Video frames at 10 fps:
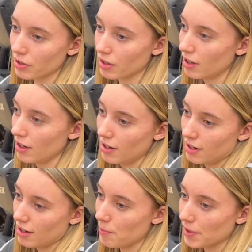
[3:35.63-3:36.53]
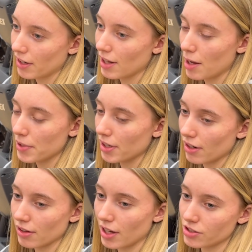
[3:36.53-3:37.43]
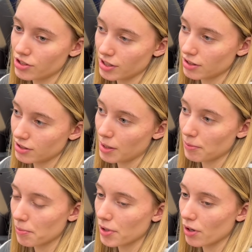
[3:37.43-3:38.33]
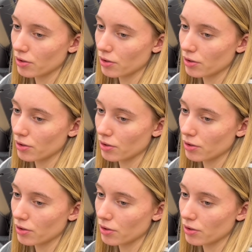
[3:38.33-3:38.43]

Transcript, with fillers: But I mean, Caroline being Caroline, she stepped up.